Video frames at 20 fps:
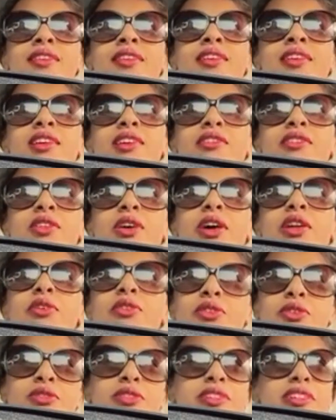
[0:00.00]
Even though I don't
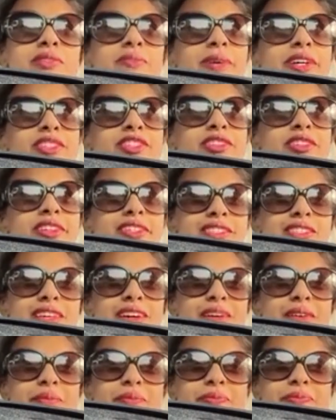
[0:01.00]
use it as much, because
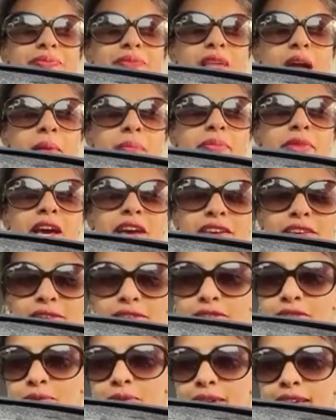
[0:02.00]
um, I'm not used
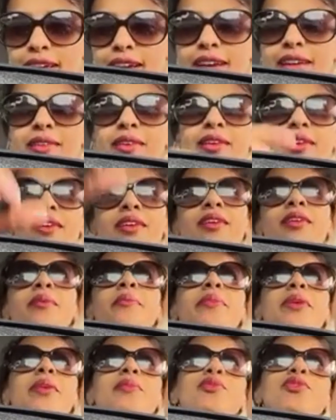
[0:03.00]
to it yet, but
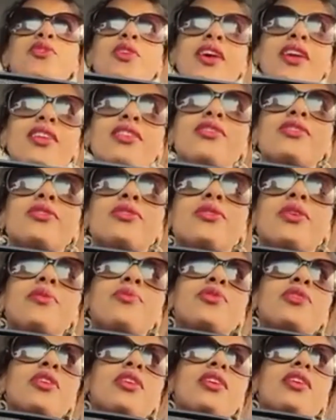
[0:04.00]
I'm trying to. I'm
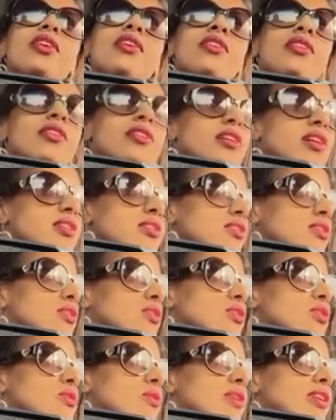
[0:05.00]
trying to get used
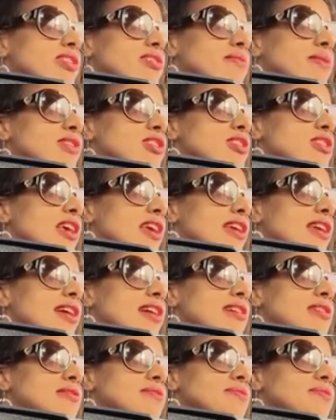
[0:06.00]
to it as much as I can.